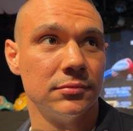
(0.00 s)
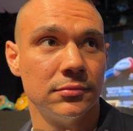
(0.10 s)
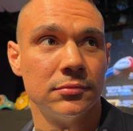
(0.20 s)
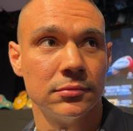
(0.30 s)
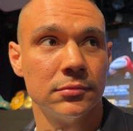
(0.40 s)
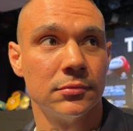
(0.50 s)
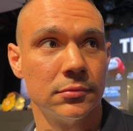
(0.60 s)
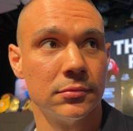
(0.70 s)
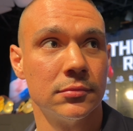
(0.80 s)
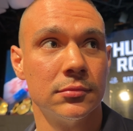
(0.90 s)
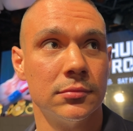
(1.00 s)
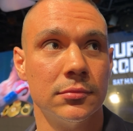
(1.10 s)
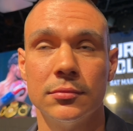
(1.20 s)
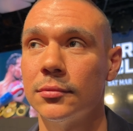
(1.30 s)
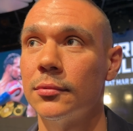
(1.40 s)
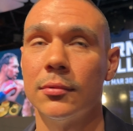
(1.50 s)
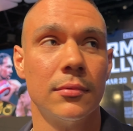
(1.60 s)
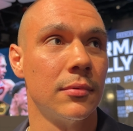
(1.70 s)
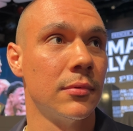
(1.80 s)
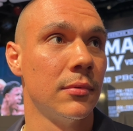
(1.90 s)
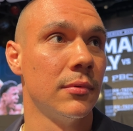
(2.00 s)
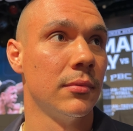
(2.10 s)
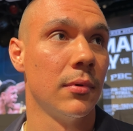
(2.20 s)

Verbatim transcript: You want to throw you your name in the Canelo hat too?